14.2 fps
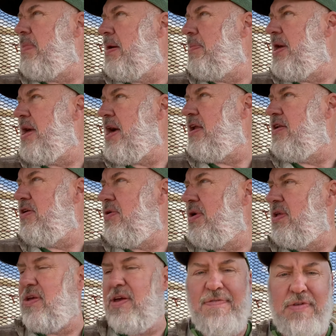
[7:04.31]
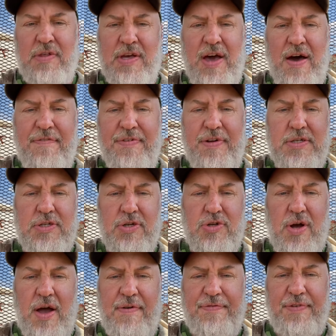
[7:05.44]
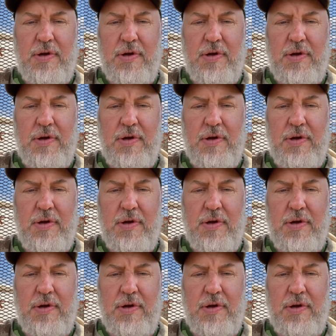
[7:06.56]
maybe how to do it, and give you the confidence to try it for